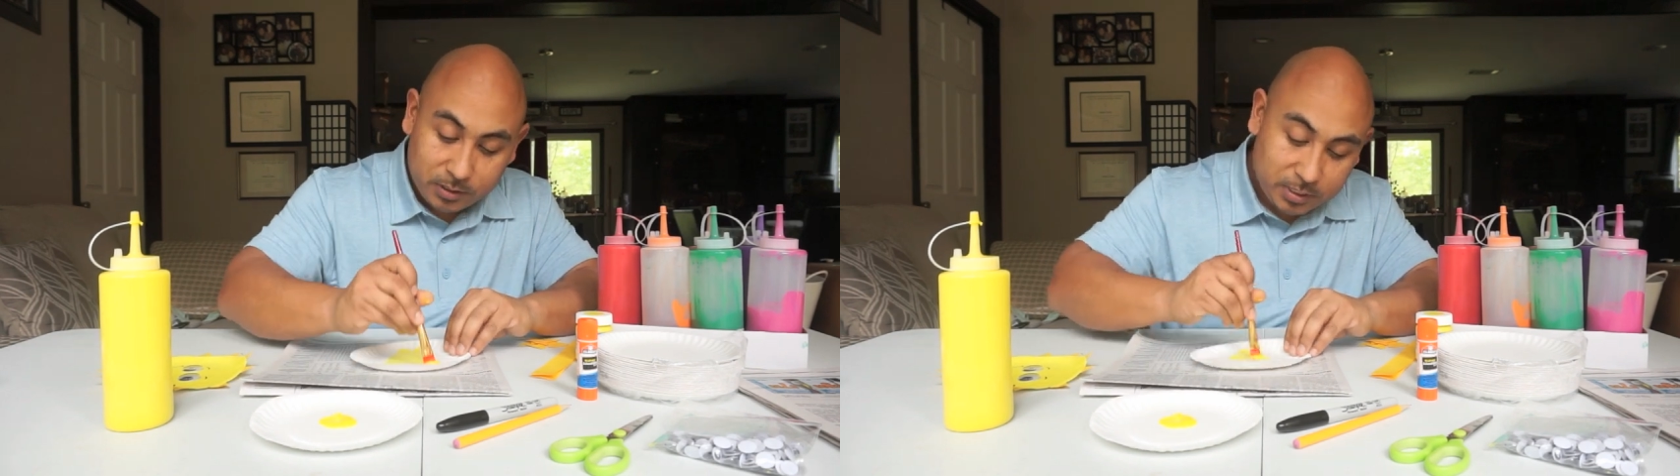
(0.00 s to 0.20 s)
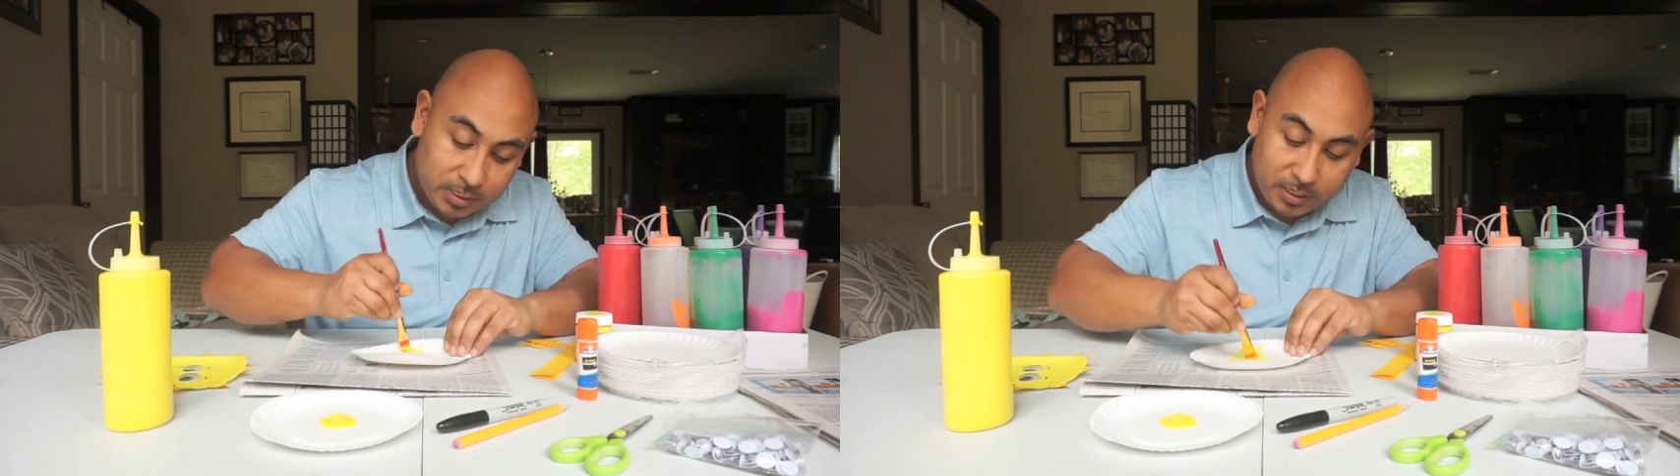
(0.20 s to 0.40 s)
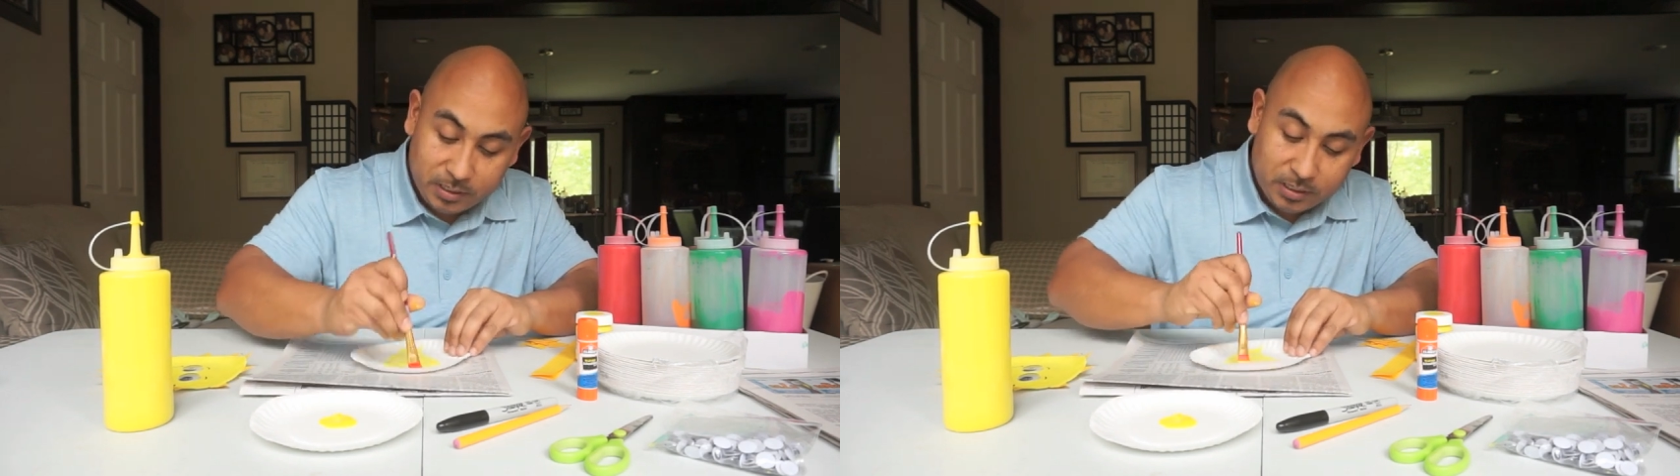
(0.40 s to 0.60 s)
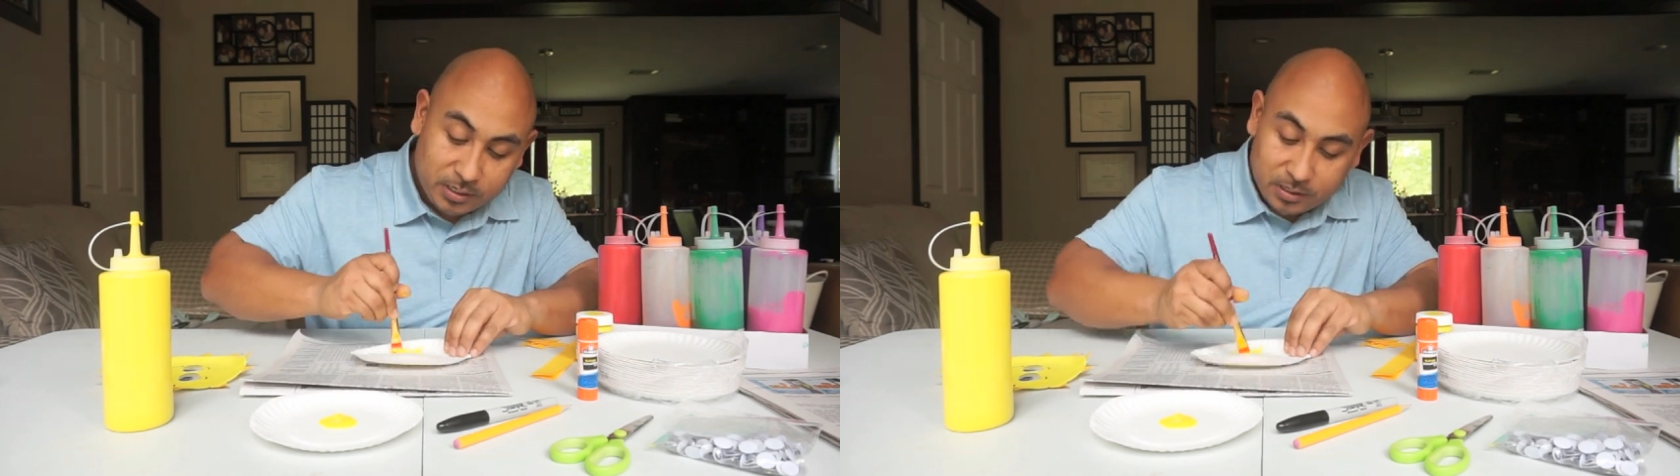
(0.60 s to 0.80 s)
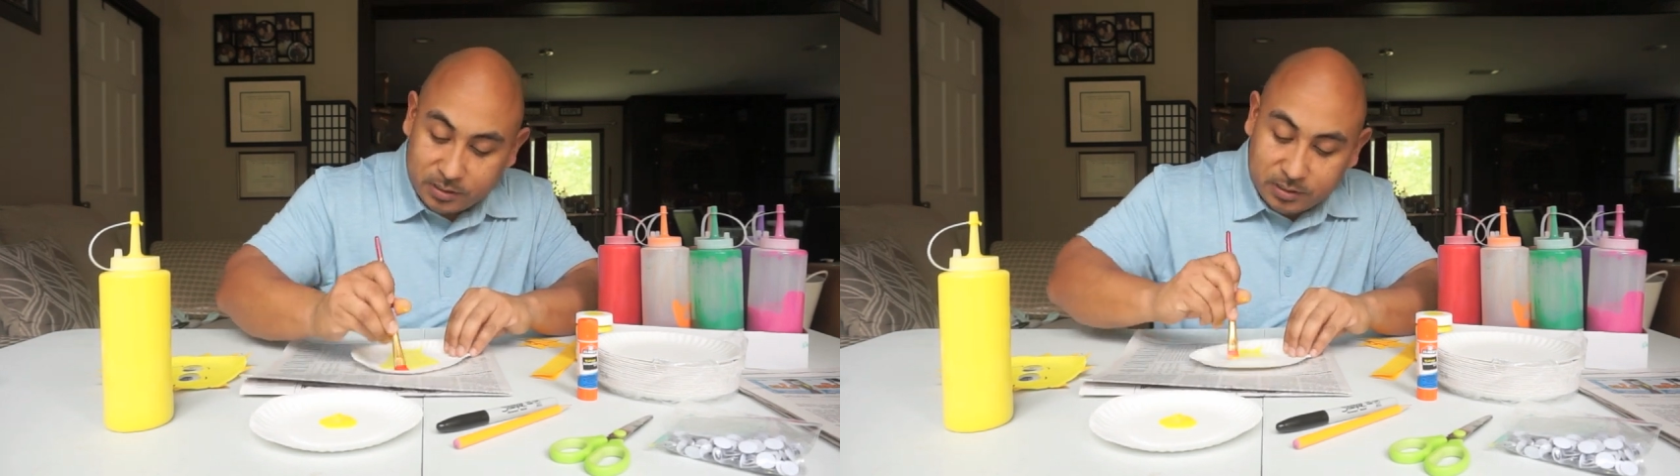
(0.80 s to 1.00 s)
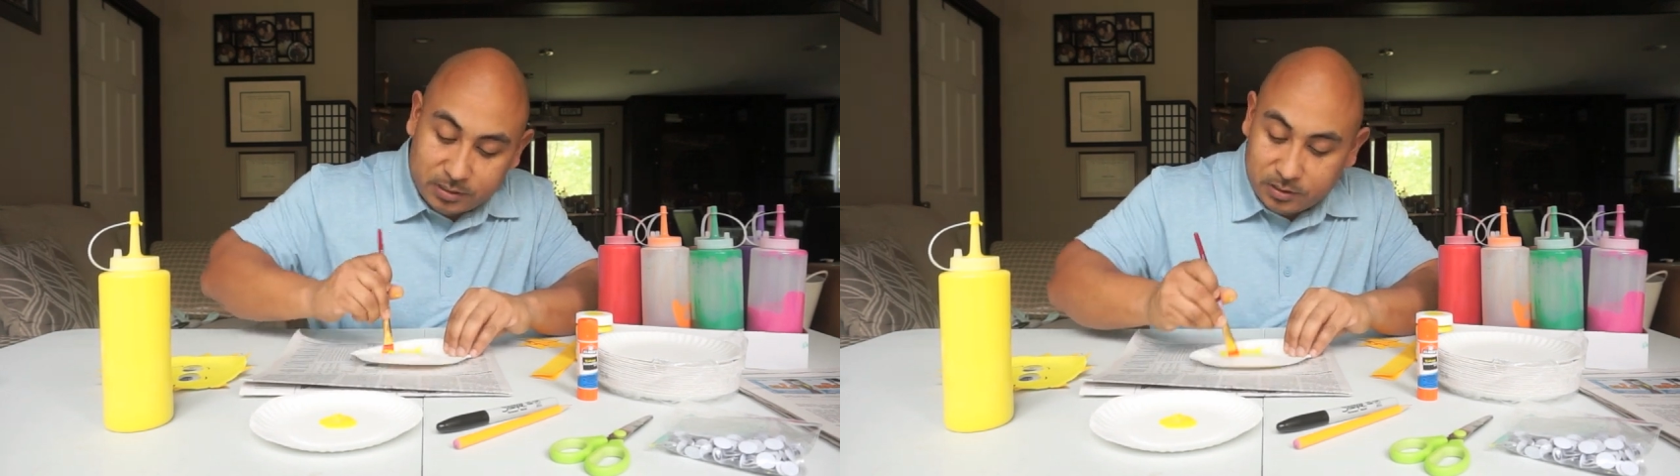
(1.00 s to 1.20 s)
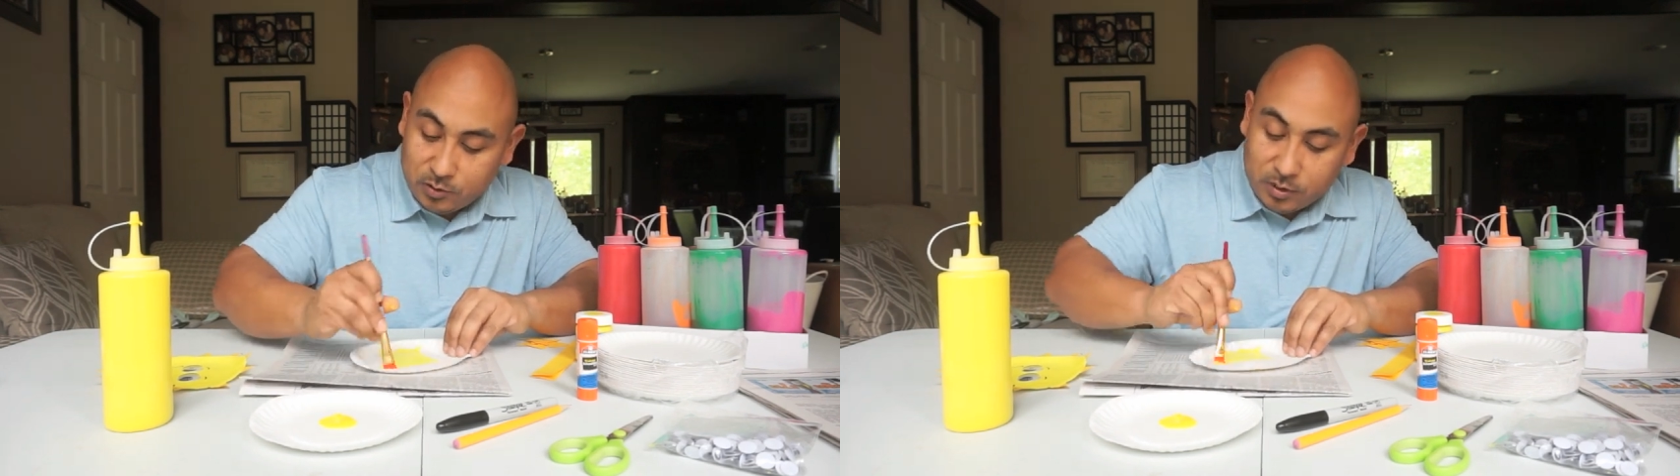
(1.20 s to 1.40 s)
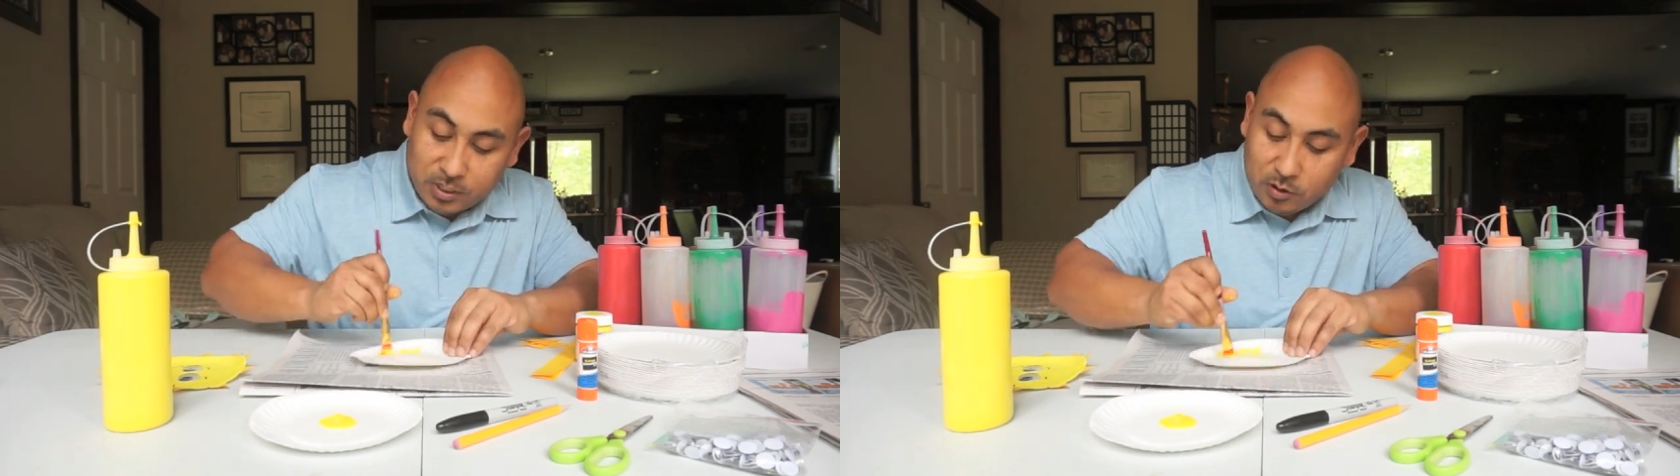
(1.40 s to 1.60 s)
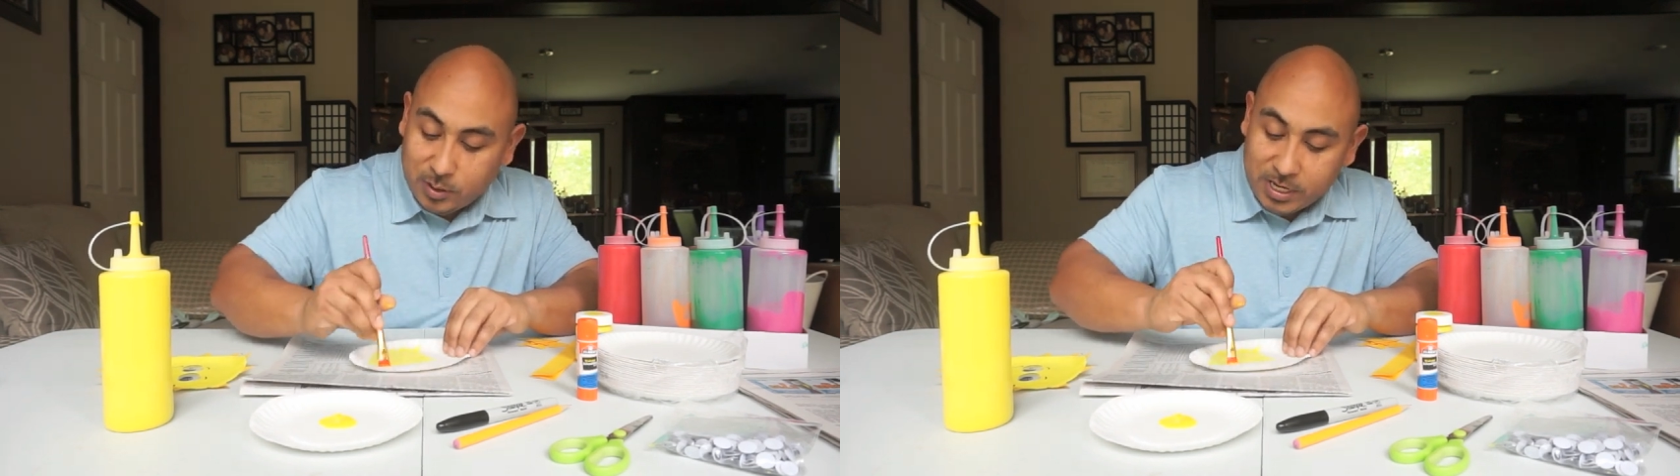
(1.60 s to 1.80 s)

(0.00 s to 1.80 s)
Okay, you can go